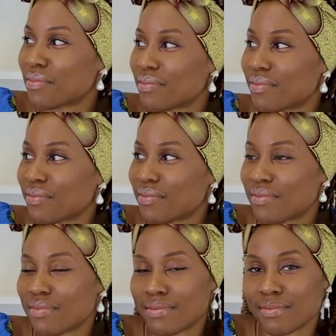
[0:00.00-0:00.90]

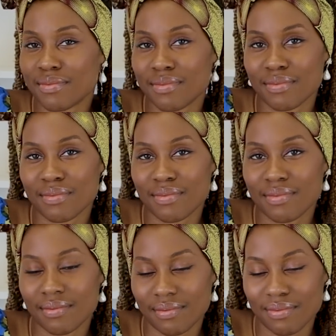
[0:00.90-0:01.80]

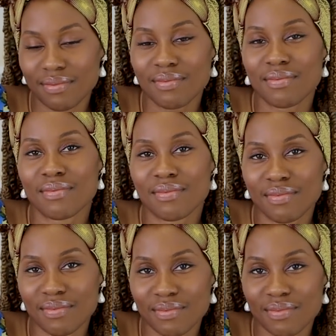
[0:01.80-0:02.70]

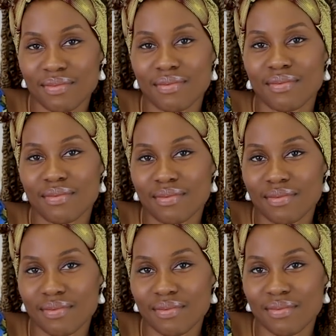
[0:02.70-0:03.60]

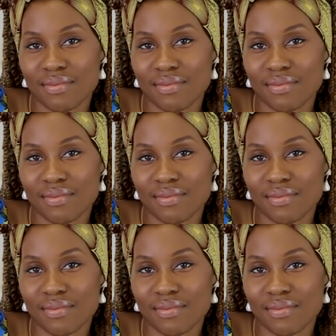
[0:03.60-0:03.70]
This person isn't speaking.